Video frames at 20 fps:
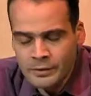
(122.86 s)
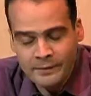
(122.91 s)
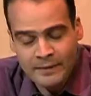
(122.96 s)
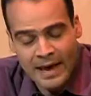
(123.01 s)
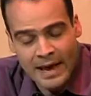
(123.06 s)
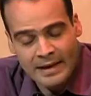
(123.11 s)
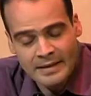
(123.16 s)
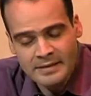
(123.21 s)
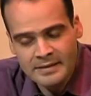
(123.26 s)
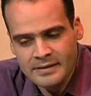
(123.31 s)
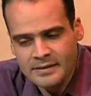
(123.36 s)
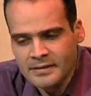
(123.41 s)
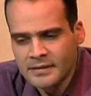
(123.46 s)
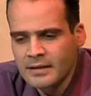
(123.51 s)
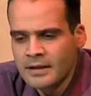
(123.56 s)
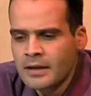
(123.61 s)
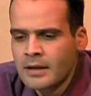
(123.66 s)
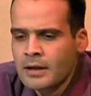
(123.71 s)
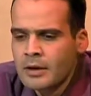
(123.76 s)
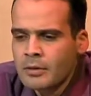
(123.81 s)
of access,
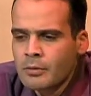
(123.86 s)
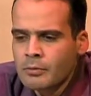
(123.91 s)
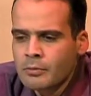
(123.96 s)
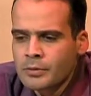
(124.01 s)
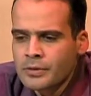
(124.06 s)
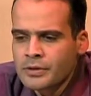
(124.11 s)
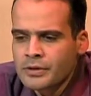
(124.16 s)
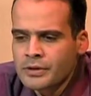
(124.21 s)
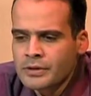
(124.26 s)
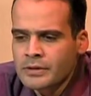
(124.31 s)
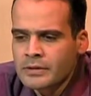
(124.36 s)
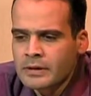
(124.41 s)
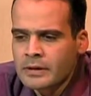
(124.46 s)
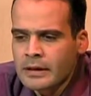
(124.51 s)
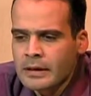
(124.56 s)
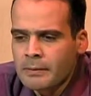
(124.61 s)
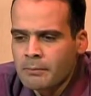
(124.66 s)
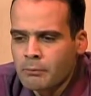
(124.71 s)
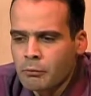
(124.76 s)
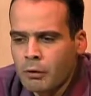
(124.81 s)
which is
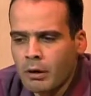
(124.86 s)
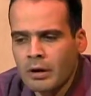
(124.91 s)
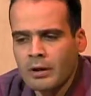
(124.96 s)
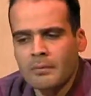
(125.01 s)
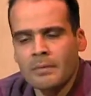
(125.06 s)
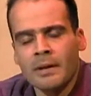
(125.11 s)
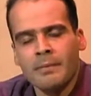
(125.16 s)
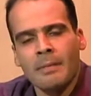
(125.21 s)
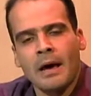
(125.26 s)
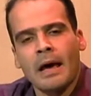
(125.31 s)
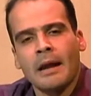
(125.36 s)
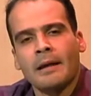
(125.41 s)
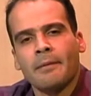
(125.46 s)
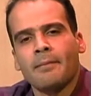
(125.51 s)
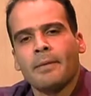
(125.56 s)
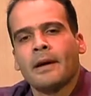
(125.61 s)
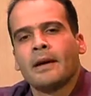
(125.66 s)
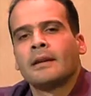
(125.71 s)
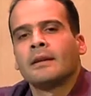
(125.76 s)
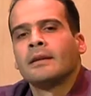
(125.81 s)
a problem in
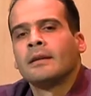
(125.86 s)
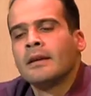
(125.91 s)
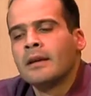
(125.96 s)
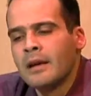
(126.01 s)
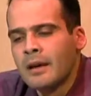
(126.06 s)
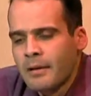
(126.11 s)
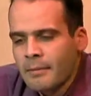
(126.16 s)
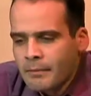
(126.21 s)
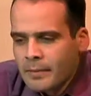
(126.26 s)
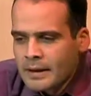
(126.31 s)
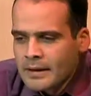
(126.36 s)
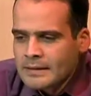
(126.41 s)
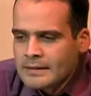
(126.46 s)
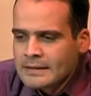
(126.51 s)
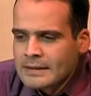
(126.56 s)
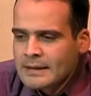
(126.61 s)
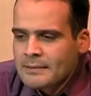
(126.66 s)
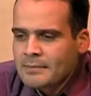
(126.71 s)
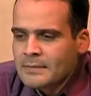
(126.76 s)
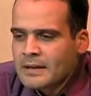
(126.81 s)
Mattapan, but at the
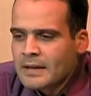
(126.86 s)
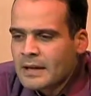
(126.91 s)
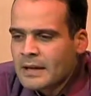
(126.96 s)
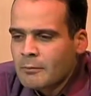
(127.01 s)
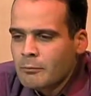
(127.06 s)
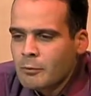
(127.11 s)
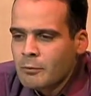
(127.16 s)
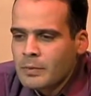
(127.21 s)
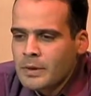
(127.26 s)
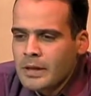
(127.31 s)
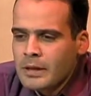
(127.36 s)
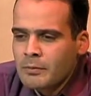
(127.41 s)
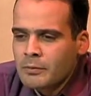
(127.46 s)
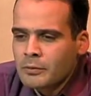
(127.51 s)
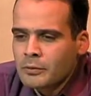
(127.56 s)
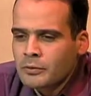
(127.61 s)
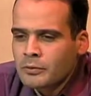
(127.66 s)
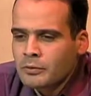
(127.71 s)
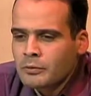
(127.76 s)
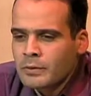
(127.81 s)
same time we'll be able
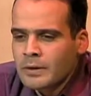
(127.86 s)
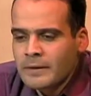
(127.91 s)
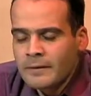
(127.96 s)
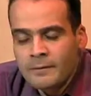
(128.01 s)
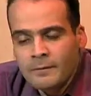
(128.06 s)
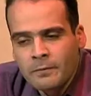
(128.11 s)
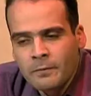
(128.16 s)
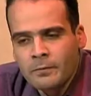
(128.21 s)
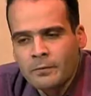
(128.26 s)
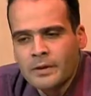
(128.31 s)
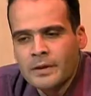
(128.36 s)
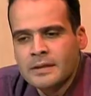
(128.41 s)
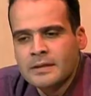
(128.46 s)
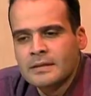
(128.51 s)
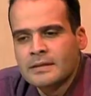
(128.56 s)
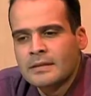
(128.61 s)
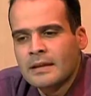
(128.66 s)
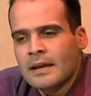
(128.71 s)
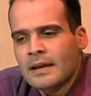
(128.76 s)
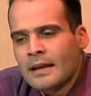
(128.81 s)
to
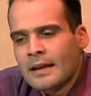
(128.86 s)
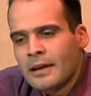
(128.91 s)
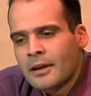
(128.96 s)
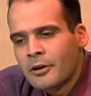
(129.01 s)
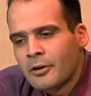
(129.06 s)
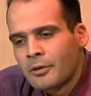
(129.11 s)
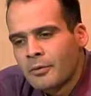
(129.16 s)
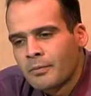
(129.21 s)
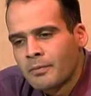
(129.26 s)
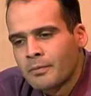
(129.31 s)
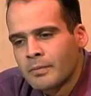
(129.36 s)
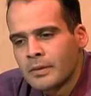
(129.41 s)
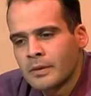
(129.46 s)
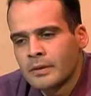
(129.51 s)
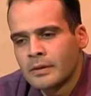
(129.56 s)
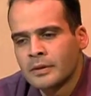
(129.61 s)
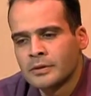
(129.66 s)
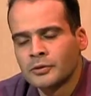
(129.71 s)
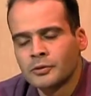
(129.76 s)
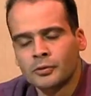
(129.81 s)
influence and help
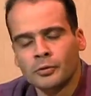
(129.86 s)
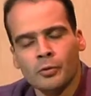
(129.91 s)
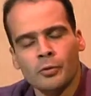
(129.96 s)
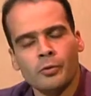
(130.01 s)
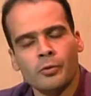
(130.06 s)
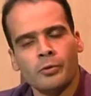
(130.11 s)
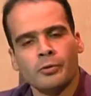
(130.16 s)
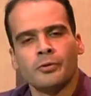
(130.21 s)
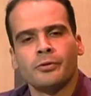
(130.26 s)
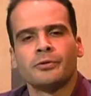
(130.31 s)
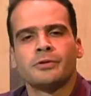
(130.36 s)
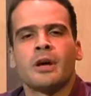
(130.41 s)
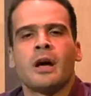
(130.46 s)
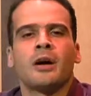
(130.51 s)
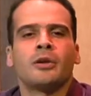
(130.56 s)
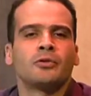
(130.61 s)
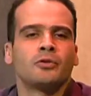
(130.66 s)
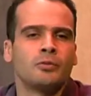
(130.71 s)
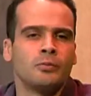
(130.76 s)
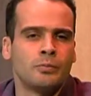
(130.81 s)
the store owners
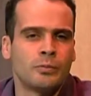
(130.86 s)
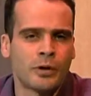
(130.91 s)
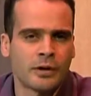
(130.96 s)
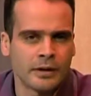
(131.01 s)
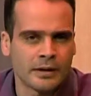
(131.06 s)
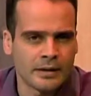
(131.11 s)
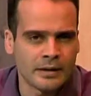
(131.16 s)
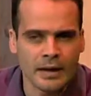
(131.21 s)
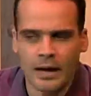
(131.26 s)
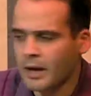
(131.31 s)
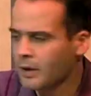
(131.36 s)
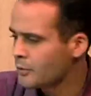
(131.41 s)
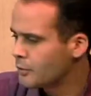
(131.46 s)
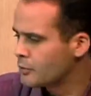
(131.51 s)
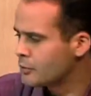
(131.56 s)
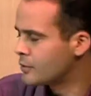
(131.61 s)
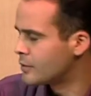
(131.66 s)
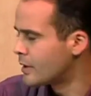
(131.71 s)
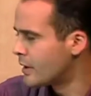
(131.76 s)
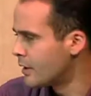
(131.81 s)
how to market, how to
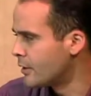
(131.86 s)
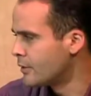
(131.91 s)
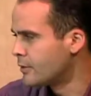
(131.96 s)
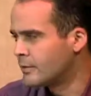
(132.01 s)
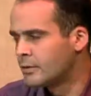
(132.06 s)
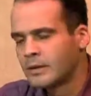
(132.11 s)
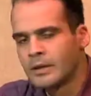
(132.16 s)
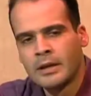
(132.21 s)
sell,